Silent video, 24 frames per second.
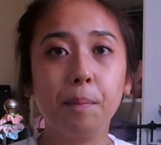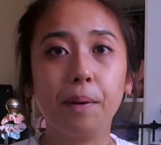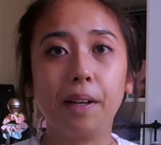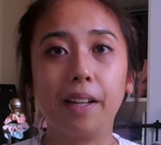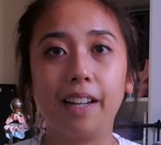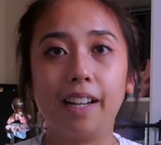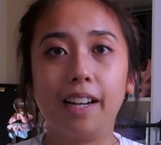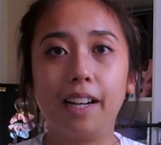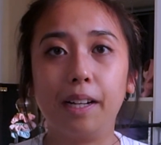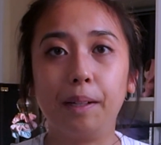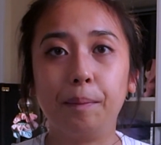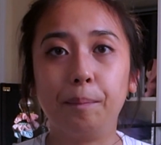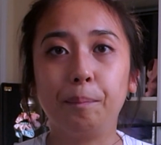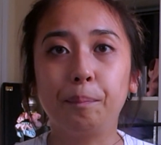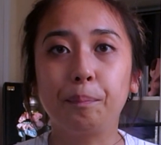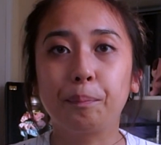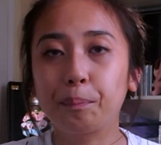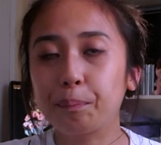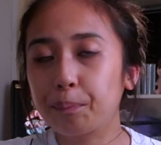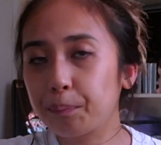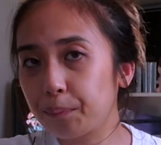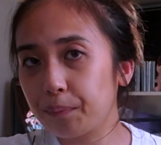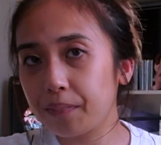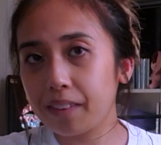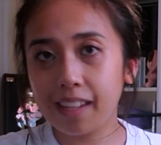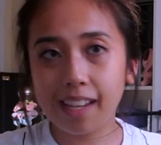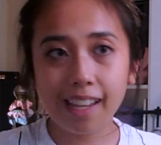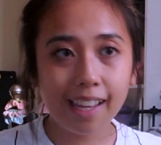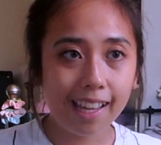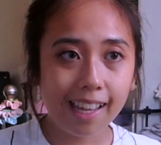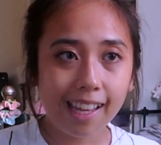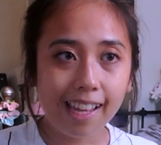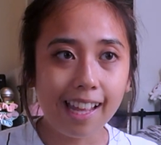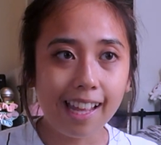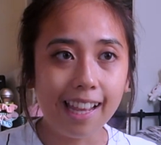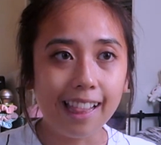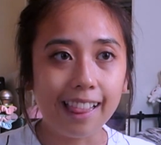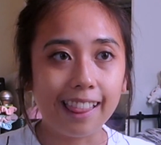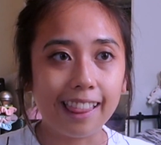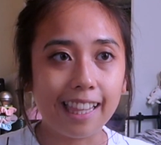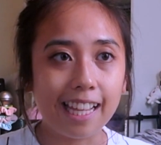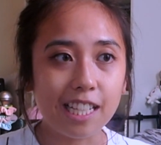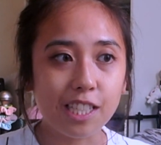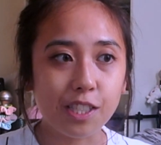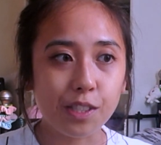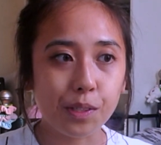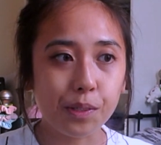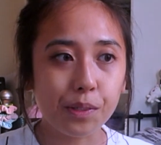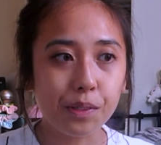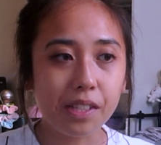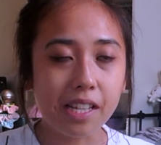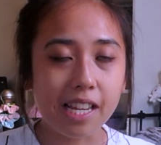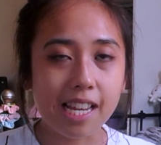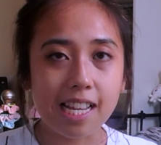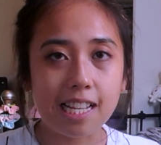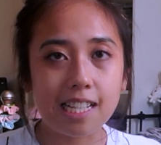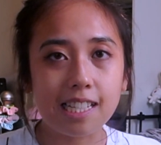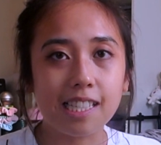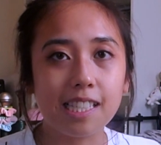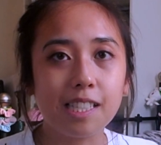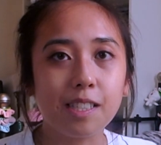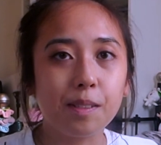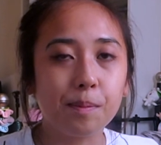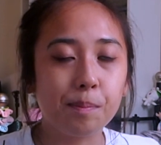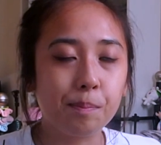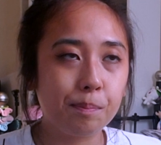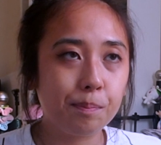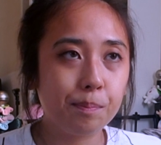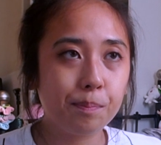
but um, let's do this.